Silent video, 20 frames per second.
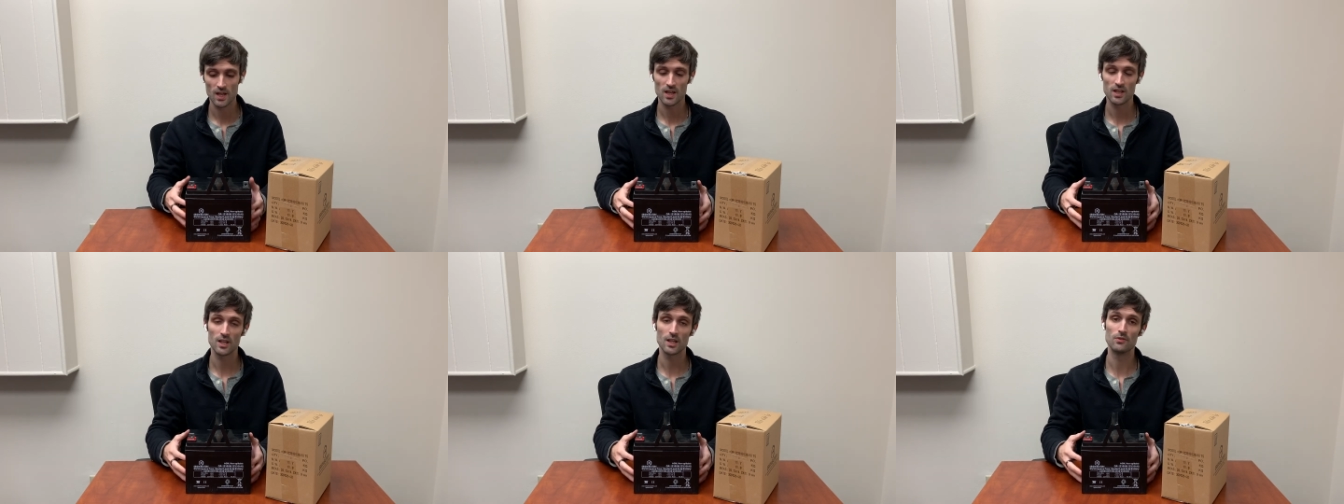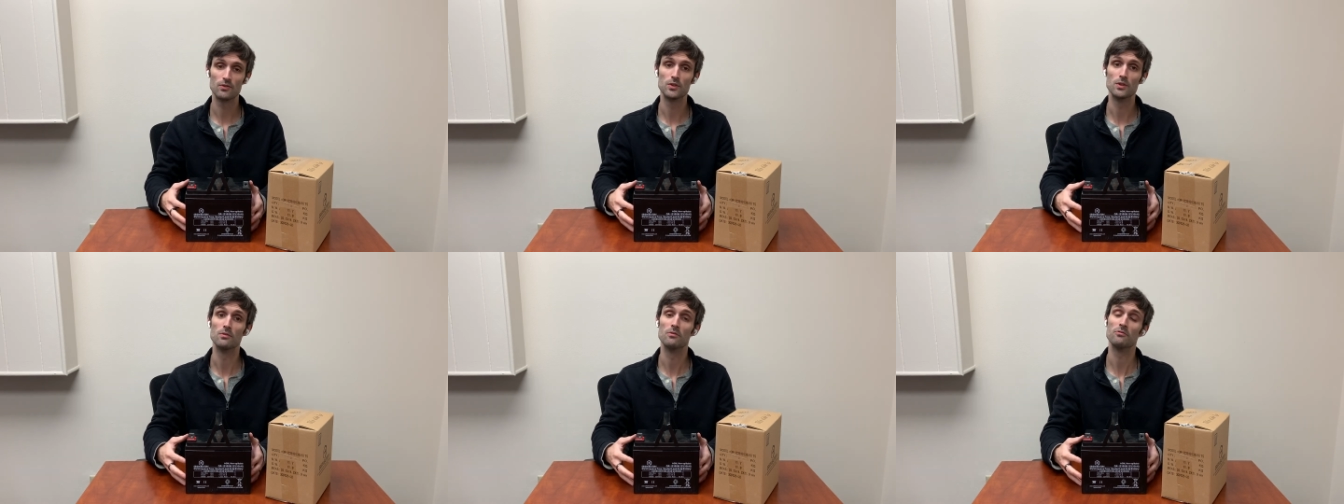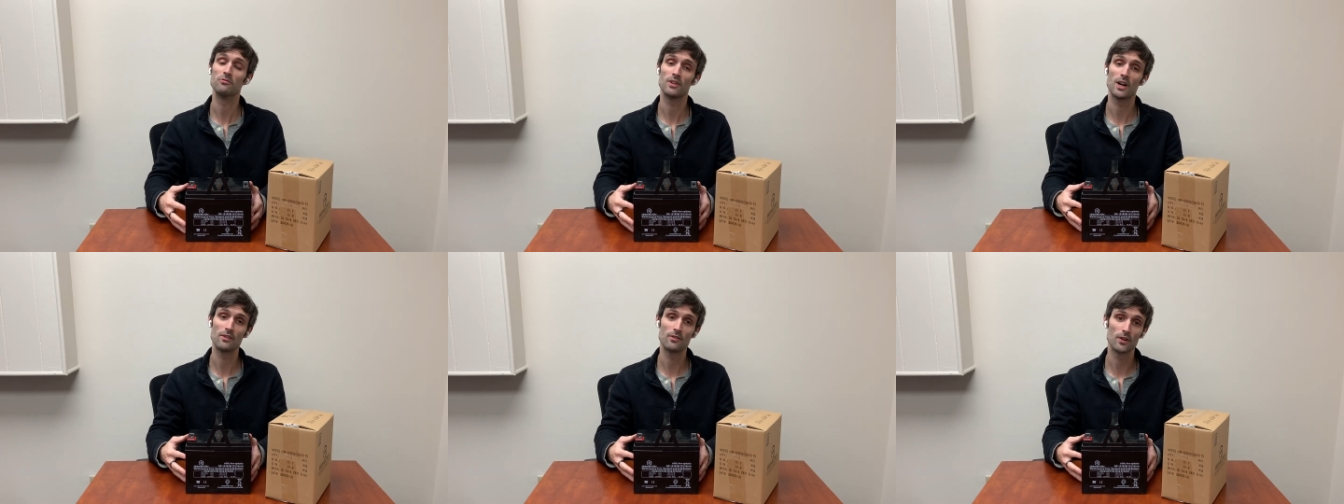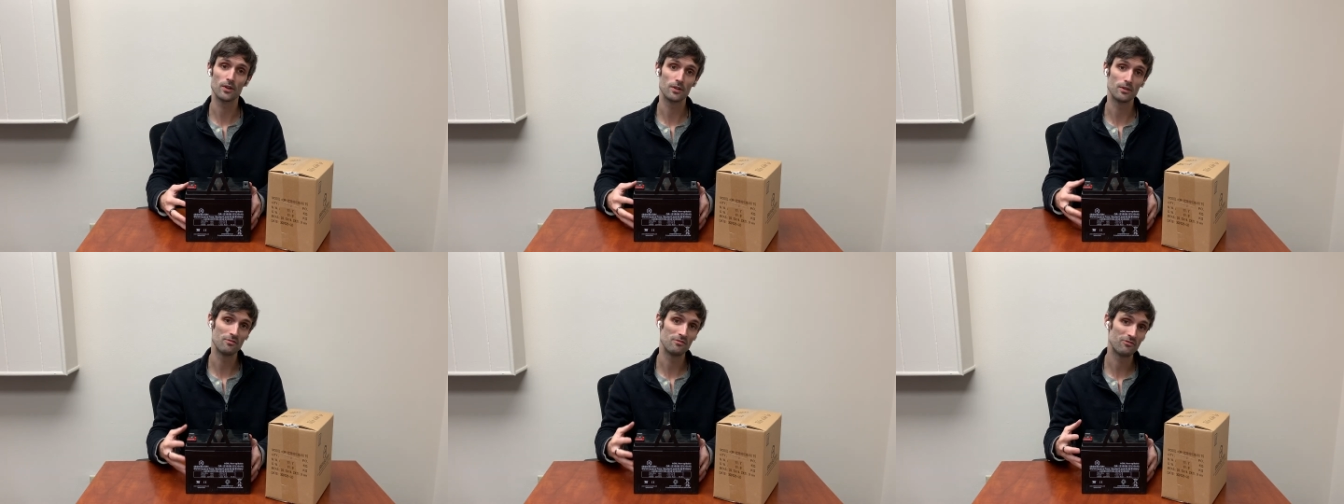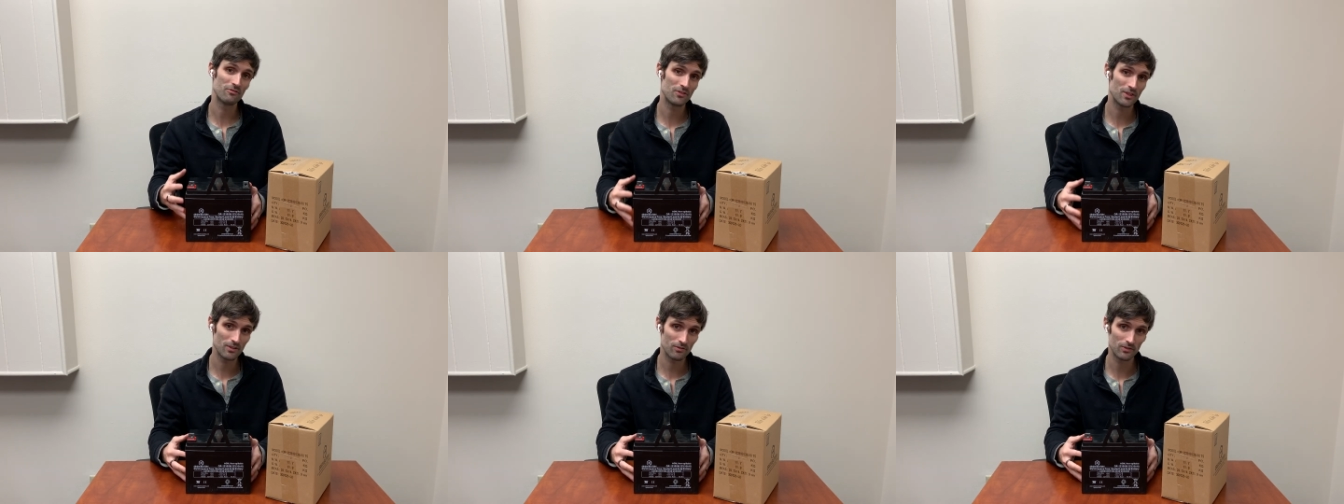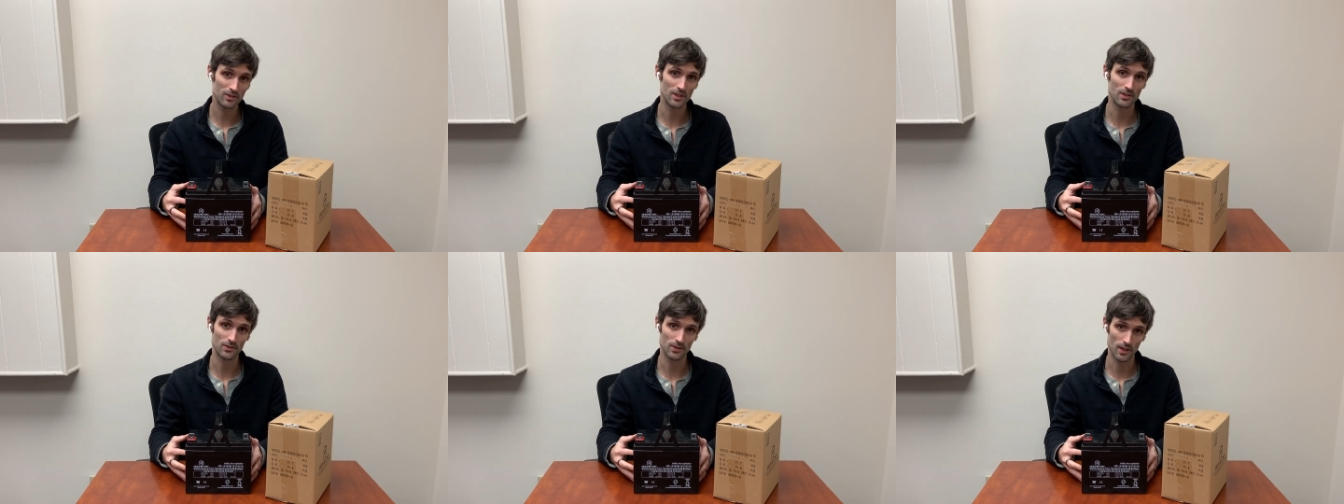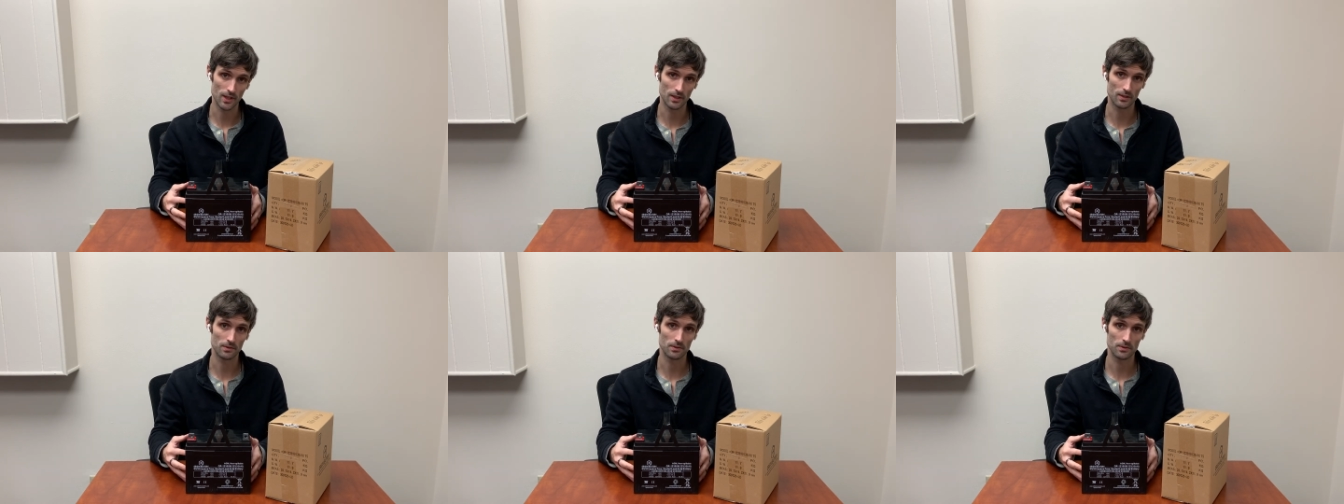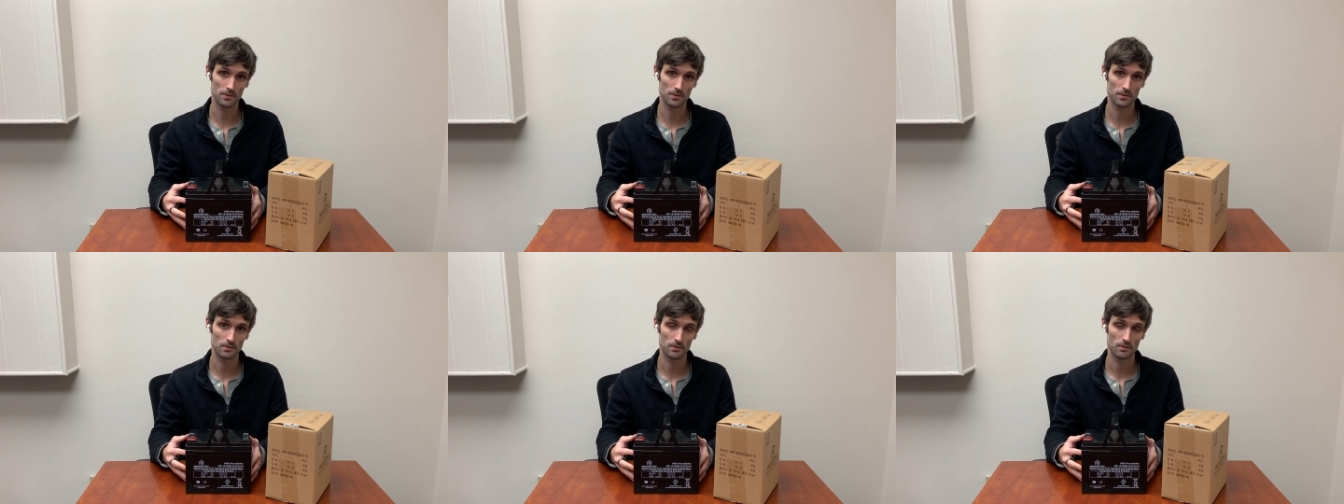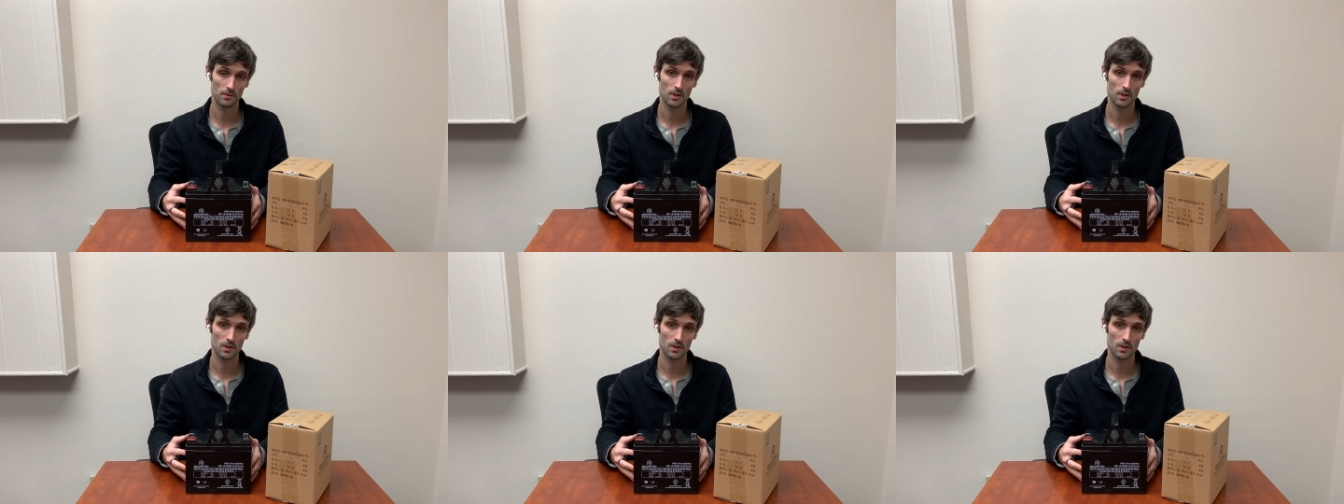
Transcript: gives you 550 cycles.